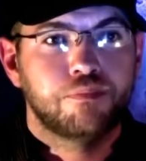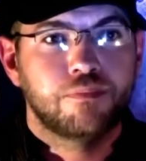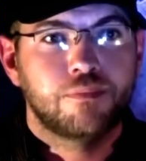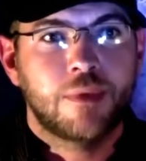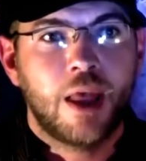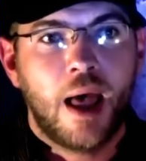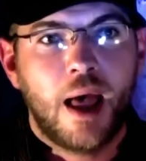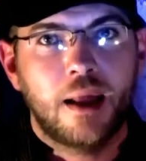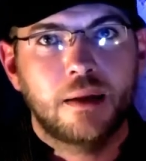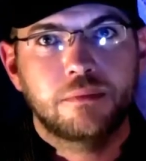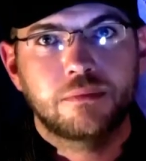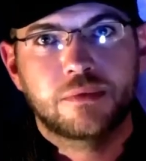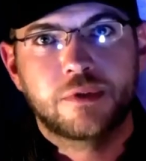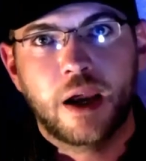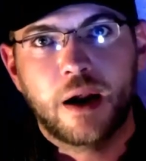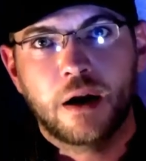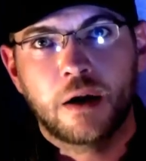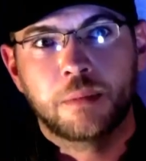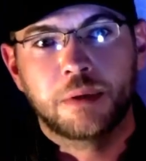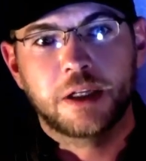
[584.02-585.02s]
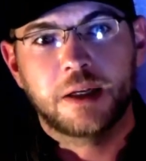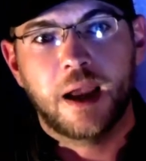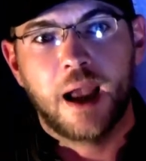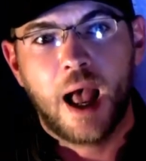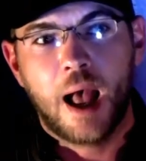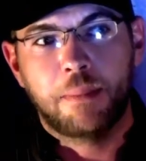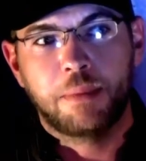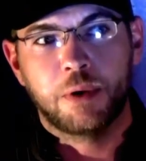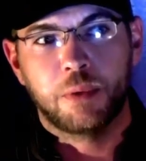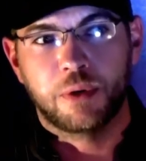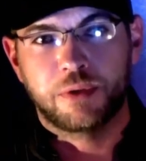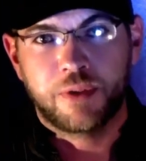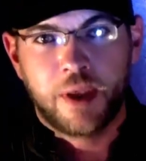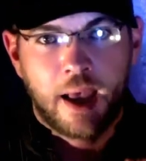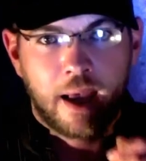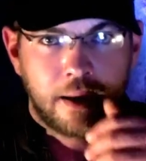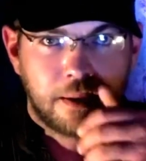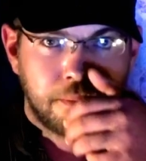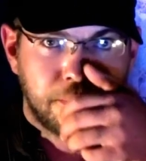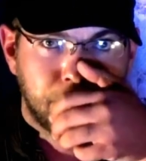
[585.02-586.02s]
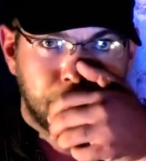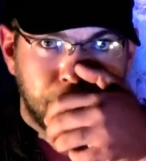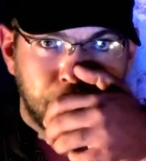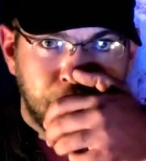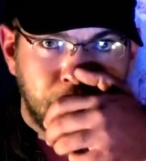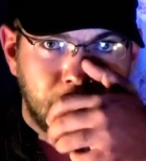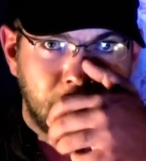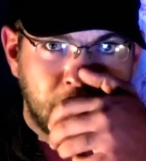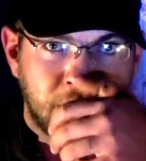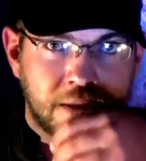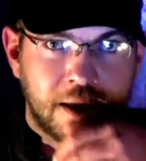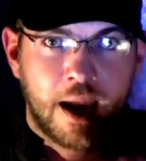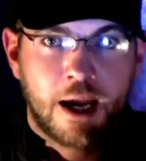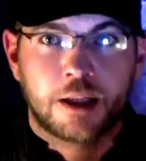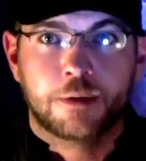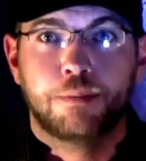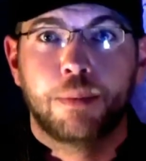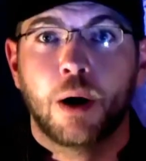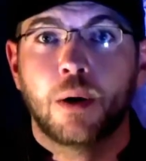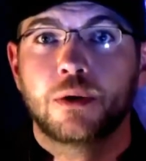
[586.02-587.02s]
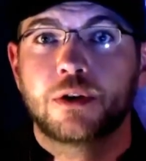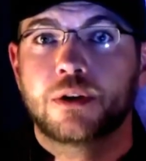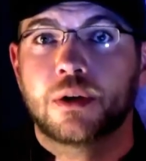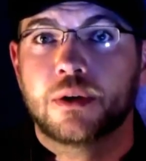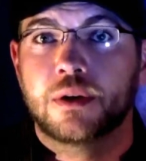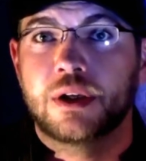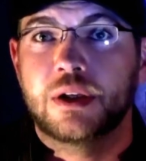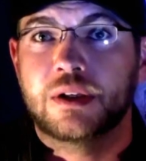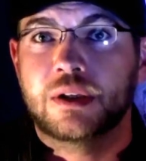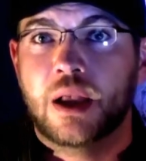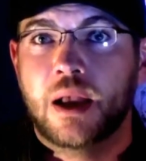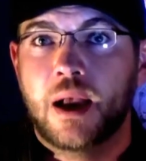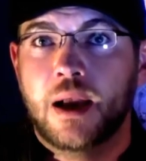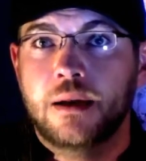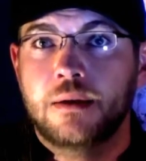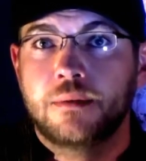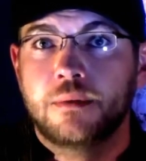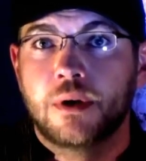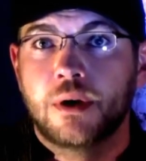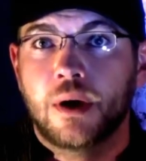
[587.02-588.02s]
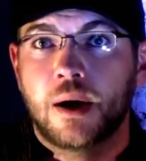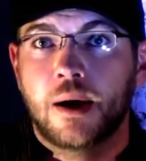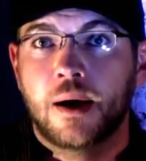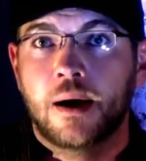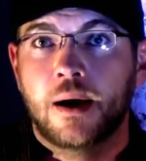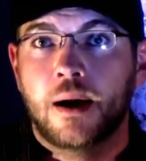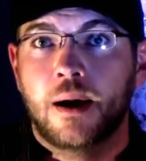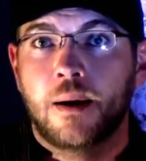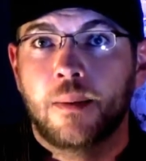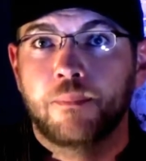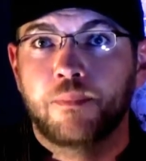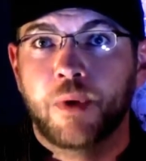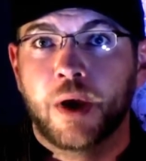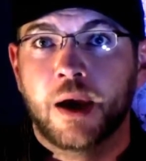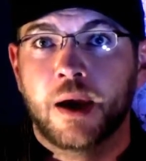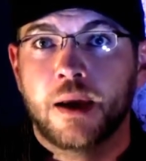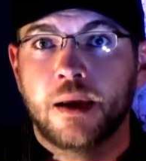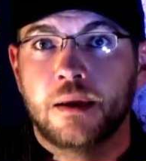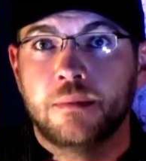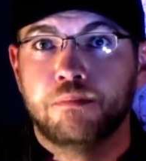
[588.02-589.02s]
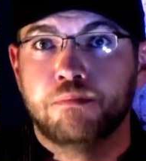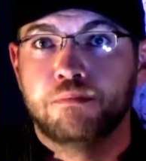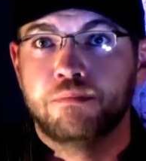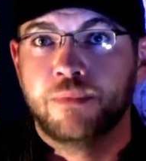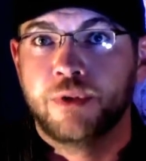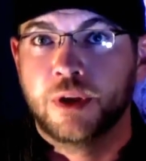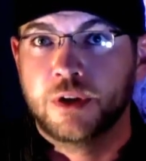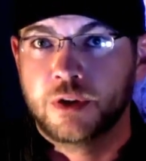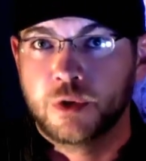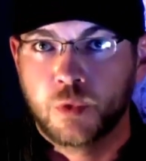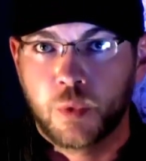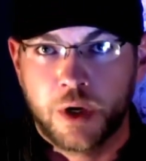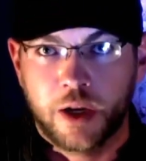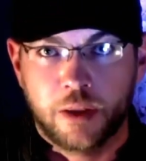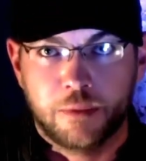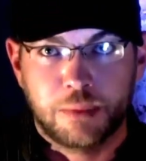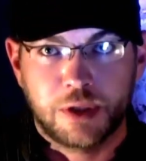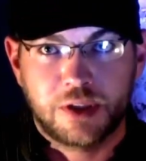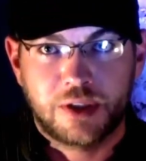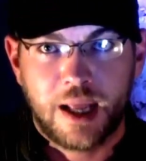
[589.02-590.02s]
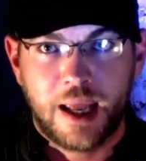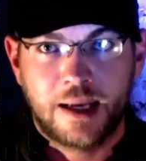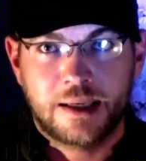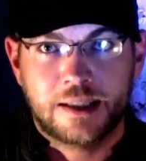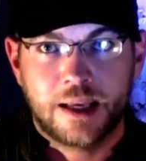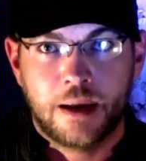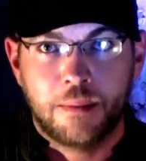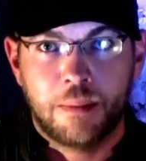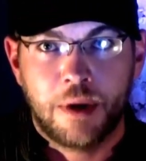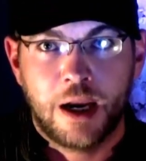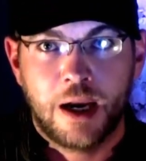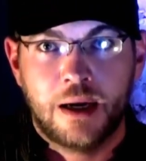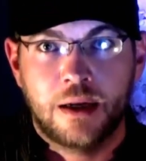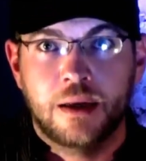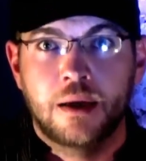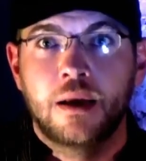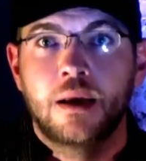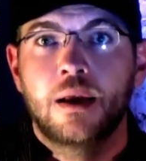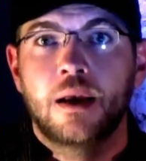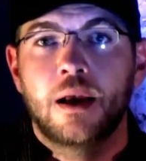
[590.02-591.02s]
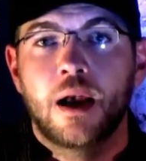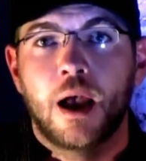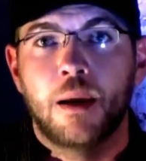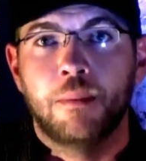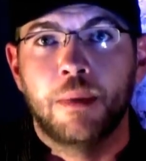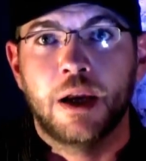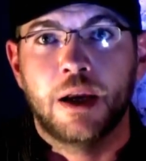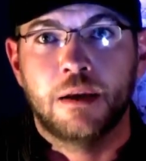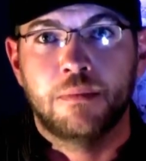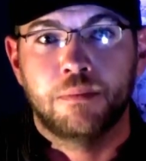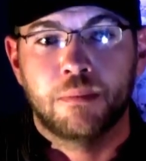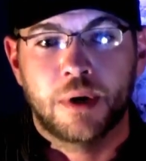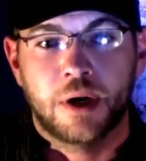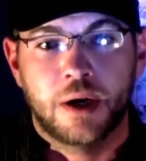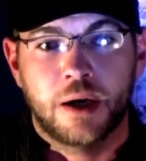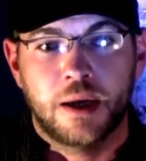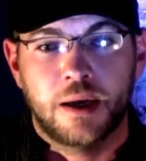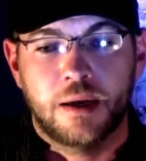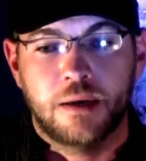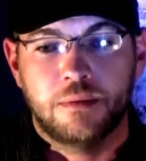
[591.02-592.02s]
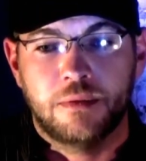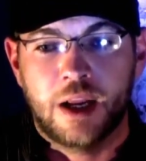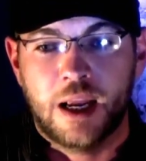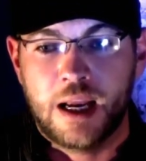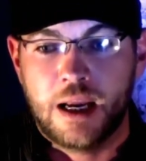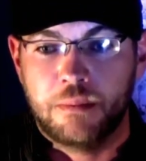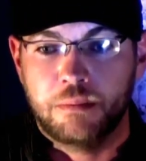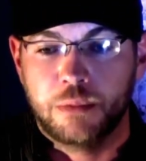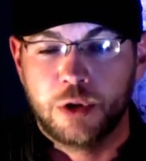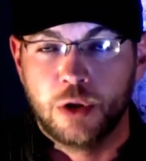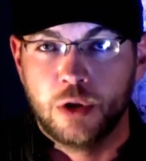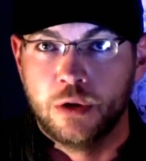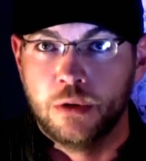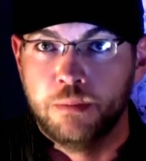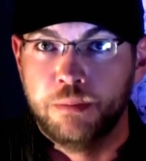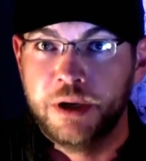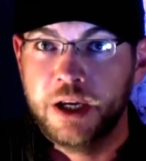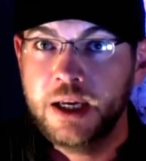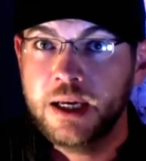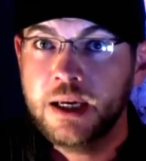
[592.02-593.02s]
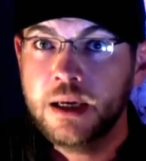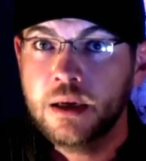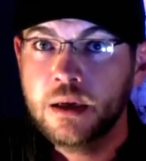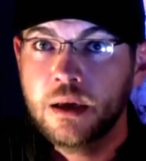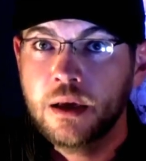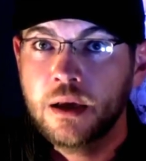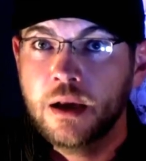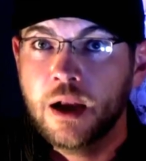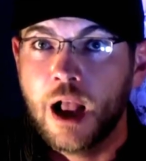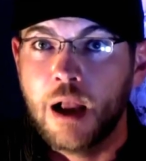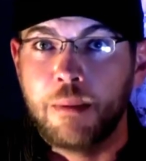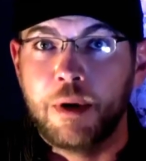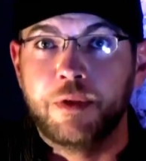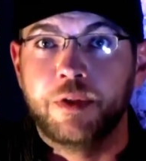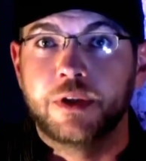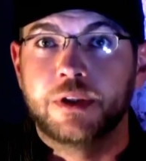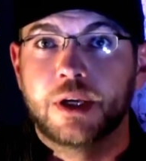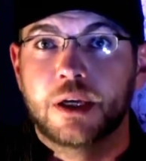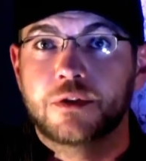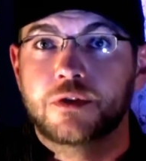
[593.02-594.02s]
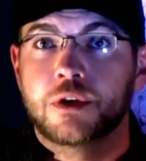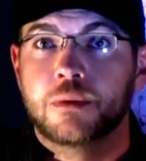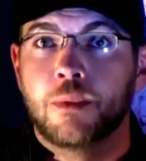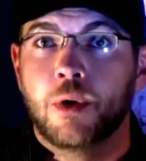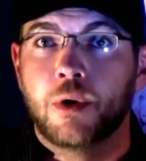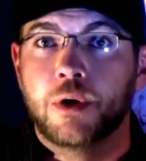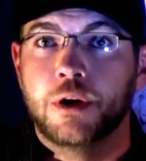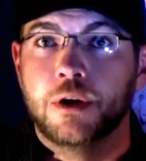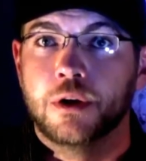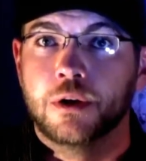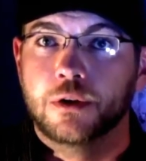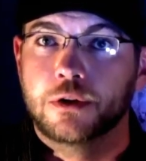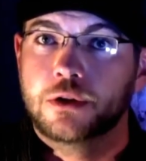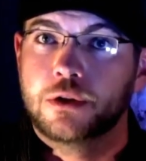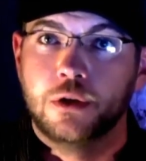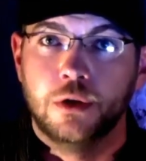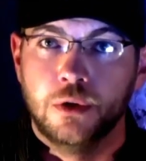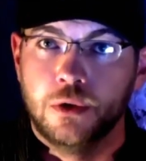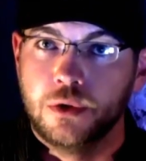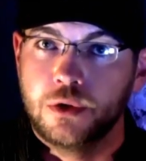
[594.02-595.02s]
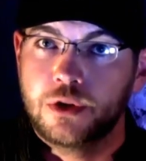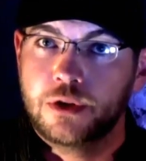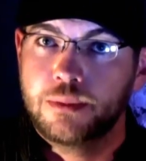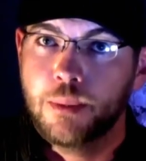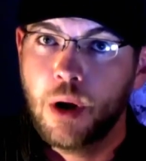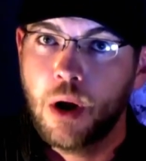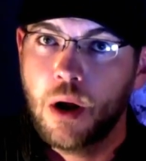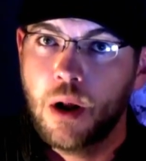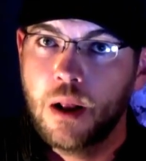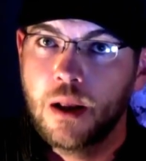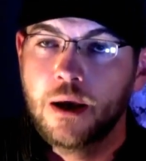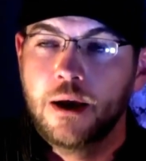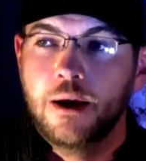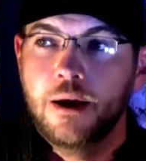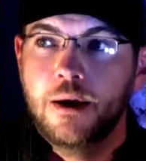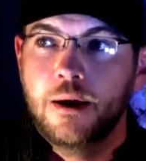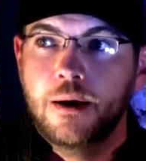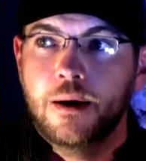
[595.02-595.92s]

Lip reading: Not terribly happy with that exact poster design. This is one of the mistakes I made. I made my name too big. I made the testimonials too small.